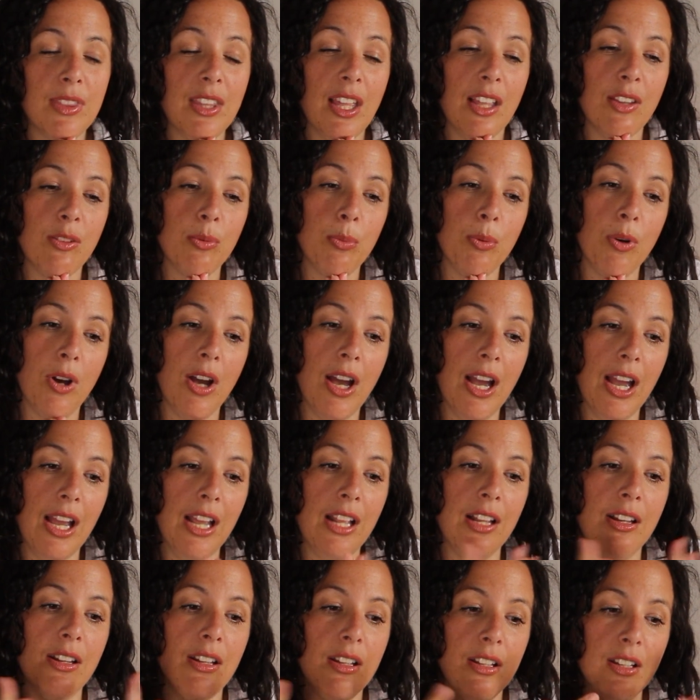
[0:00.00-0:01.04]
That's what
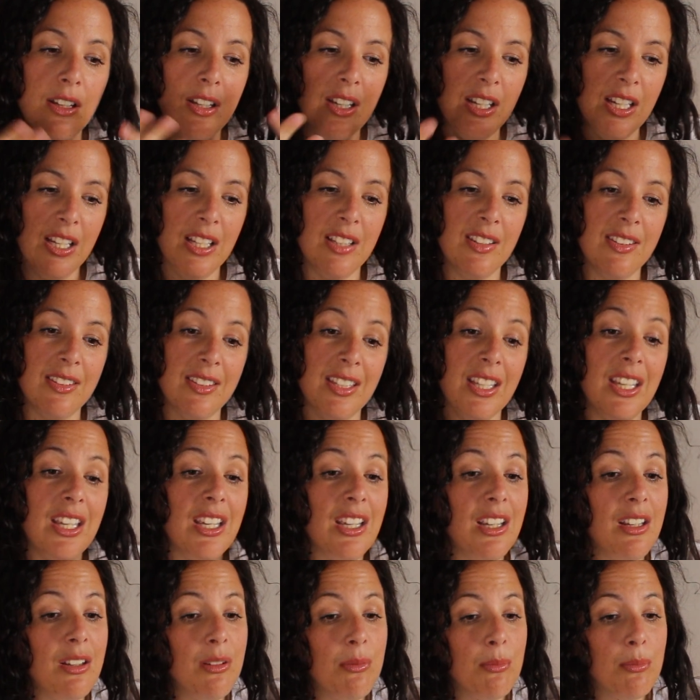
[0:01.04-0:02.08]
I can
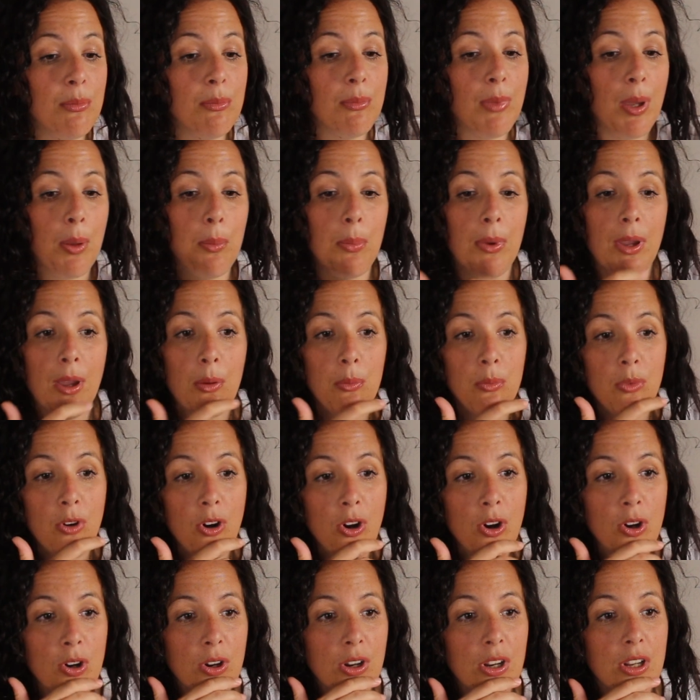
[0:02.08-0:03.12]
see. Maybe I'm
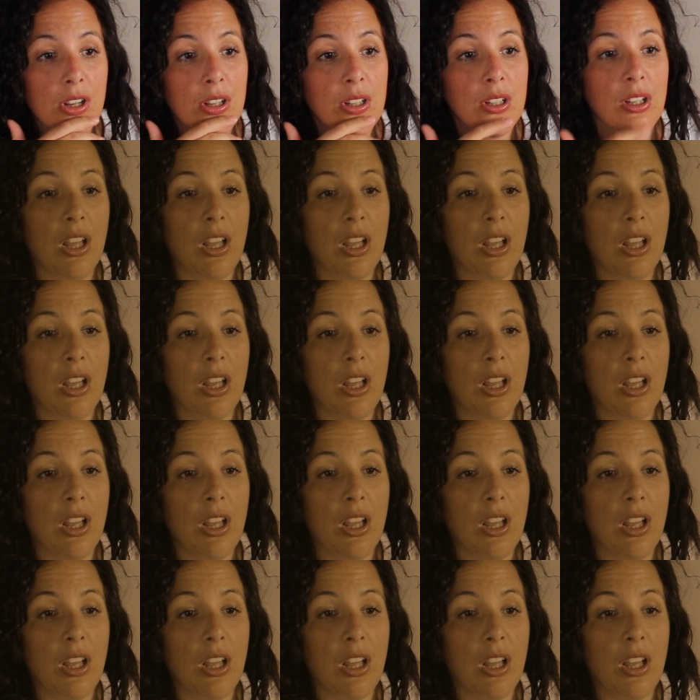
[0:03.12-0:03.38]
wrong.